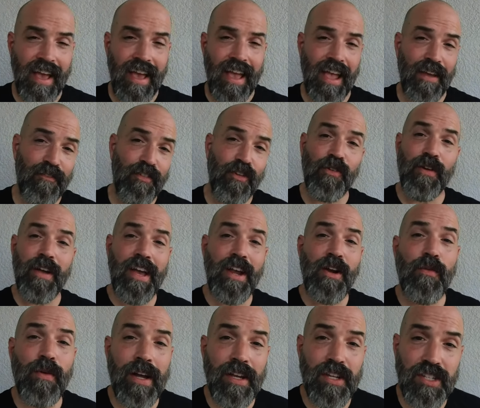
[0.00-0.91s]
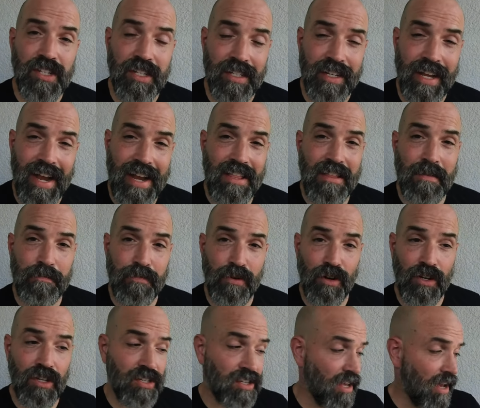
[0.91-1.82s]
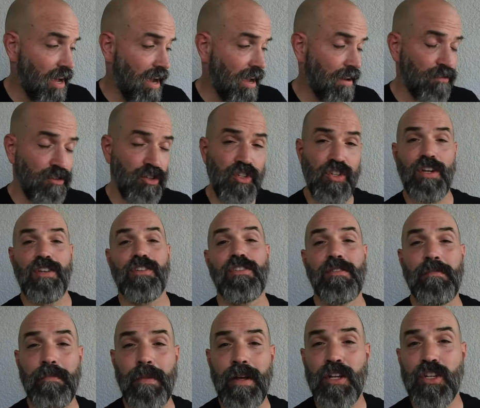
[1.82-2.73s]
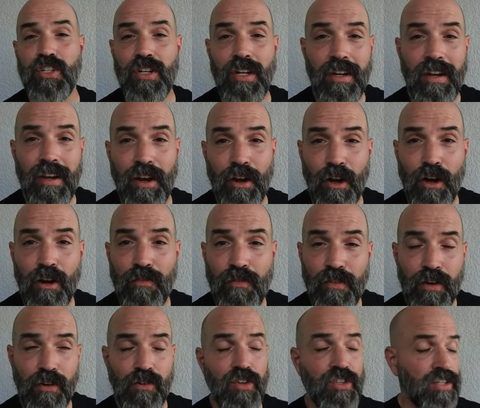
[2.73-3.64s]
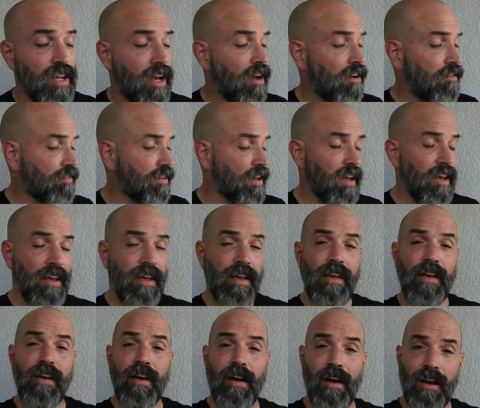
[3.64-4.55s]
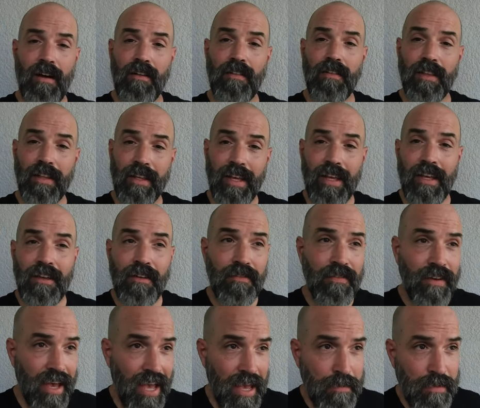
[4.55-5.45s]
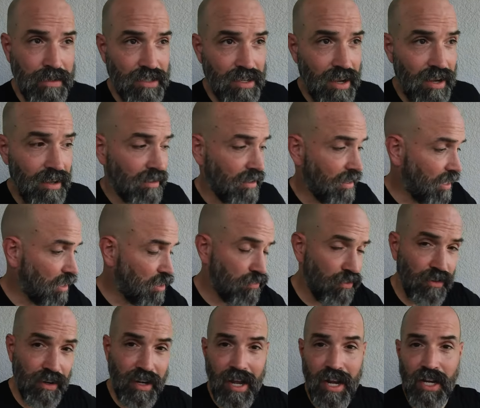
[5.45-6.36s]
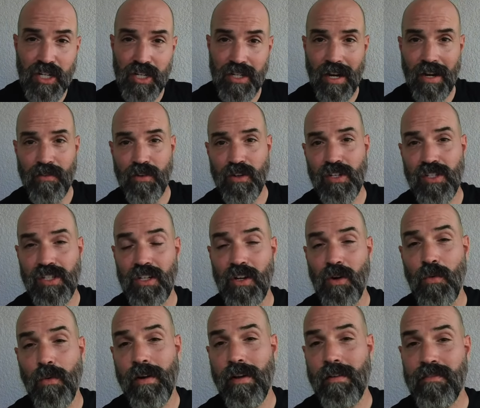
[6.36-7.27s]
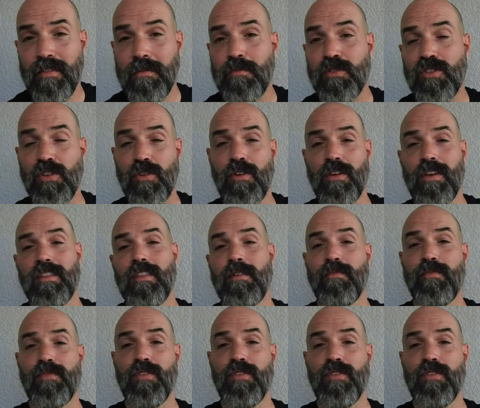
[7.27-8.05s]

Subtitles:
If you're interested in any of the books that I have just mentioned here for yourself, I'll leave Amazon links for each and every single one of them so you can get them